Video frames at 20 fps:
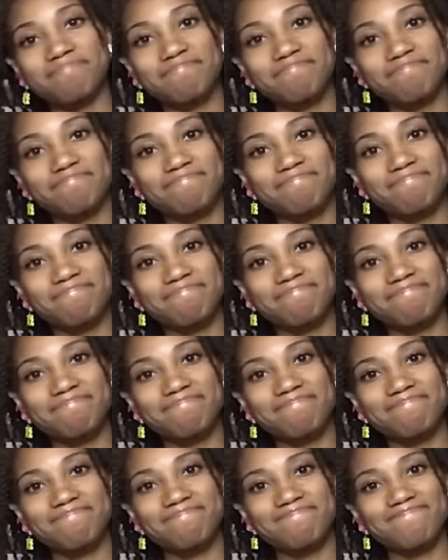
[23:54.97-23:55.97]

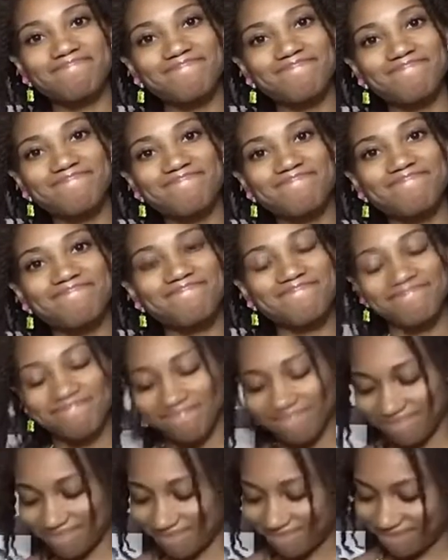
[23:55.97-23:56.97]

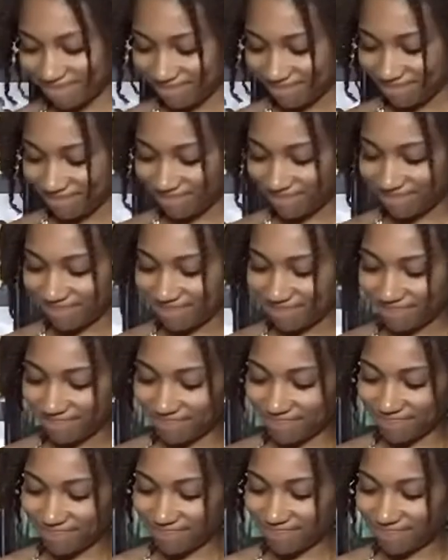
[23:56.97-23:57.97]

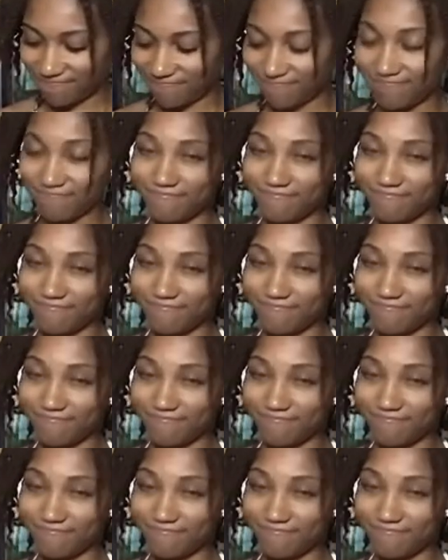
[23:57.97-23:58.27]
(silence)